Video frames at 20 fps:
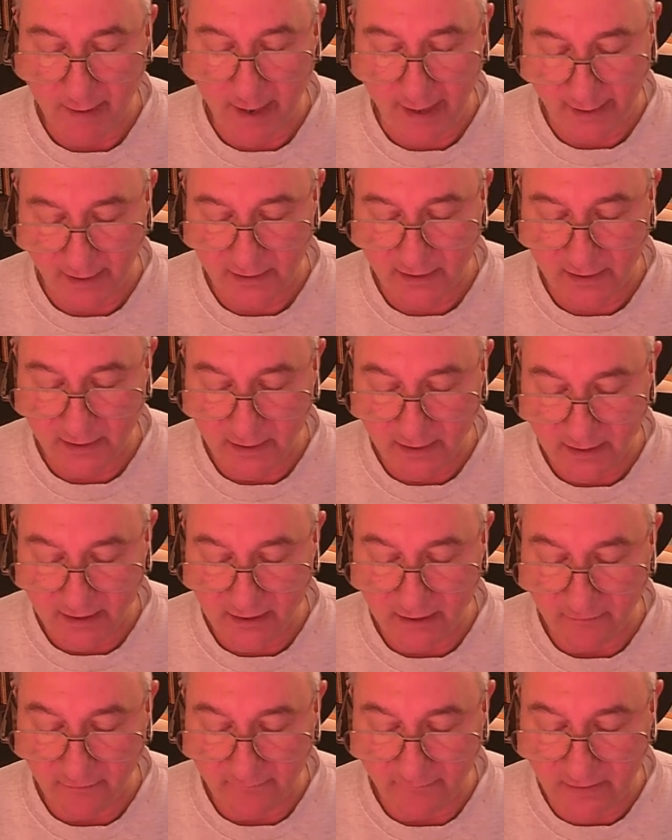maggots
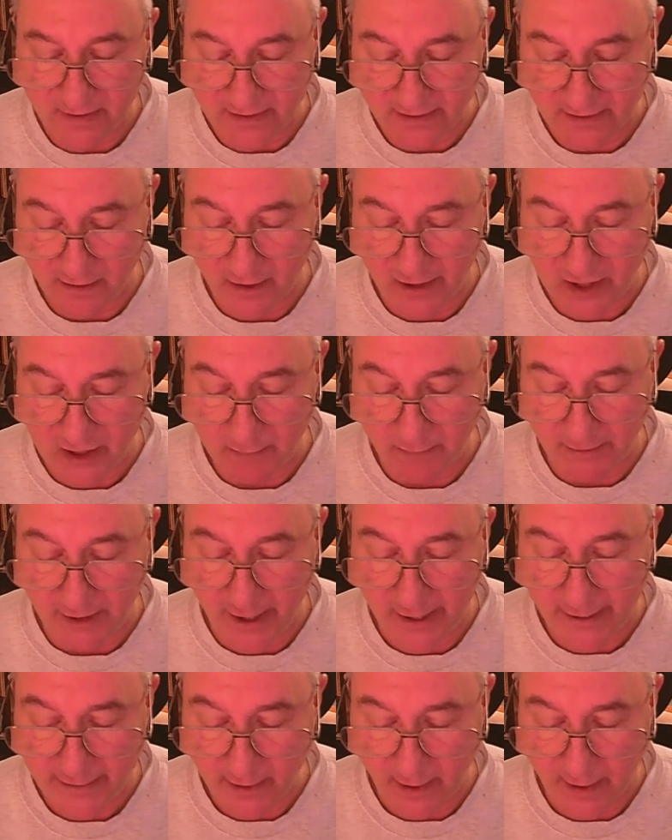still feast on its
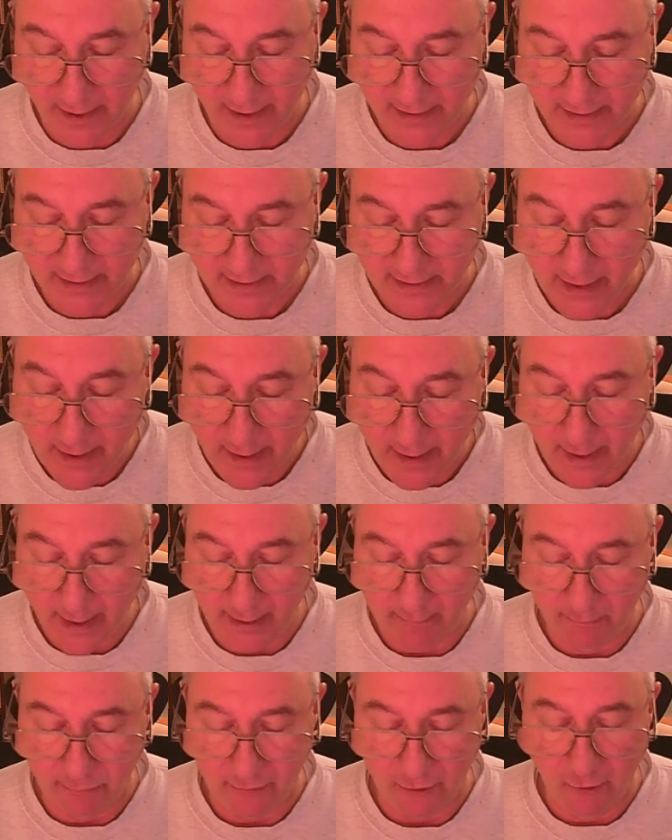blind eyes
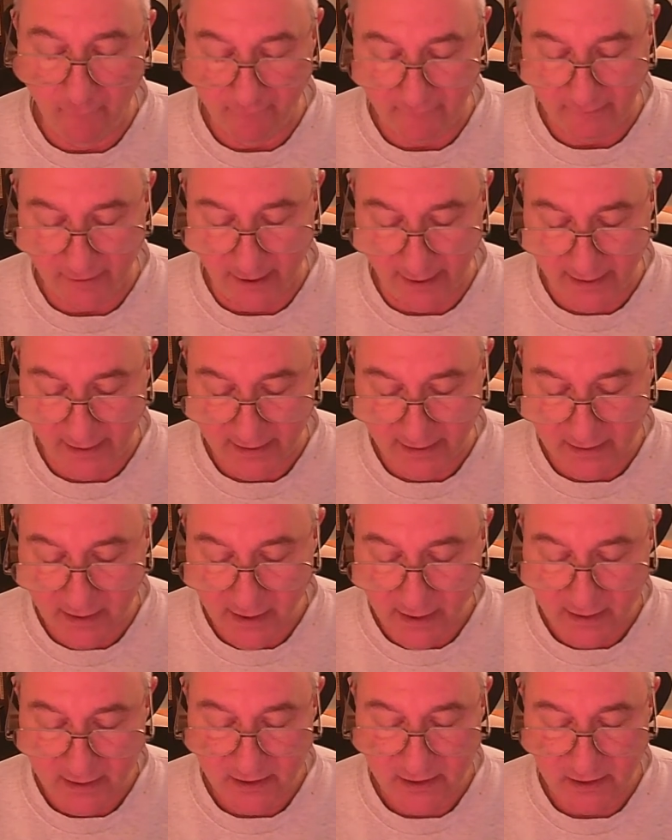and blowflies
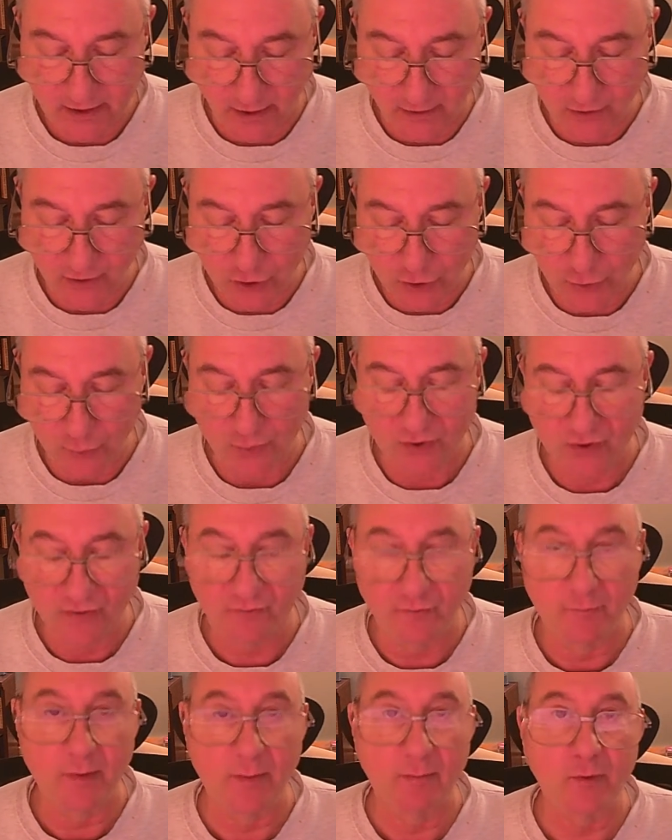suck the juice from the